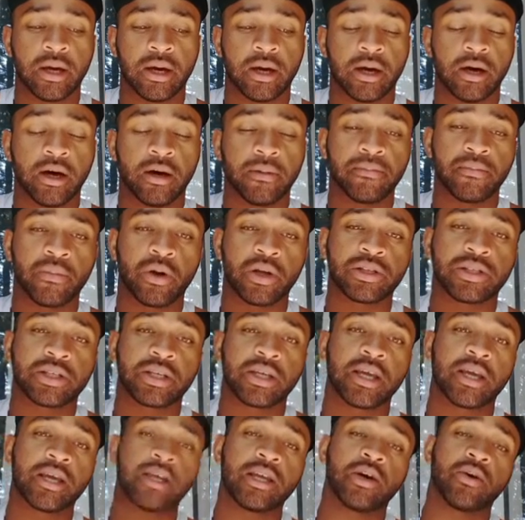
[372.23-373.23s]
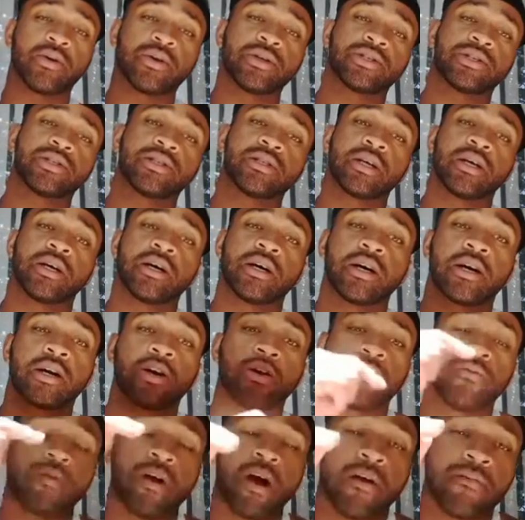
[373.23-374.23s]
Once again, yo, this is
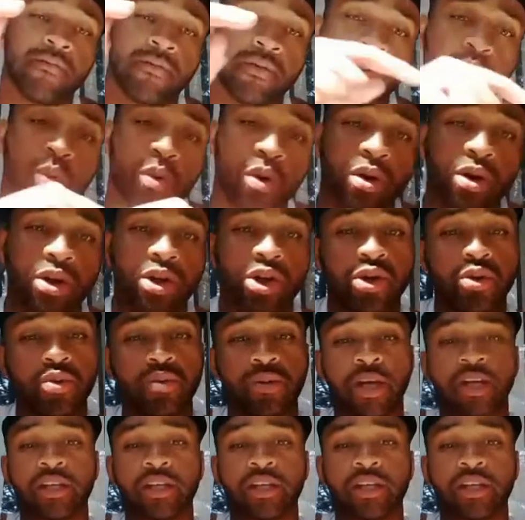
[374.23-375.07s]
Karan from the World of Q.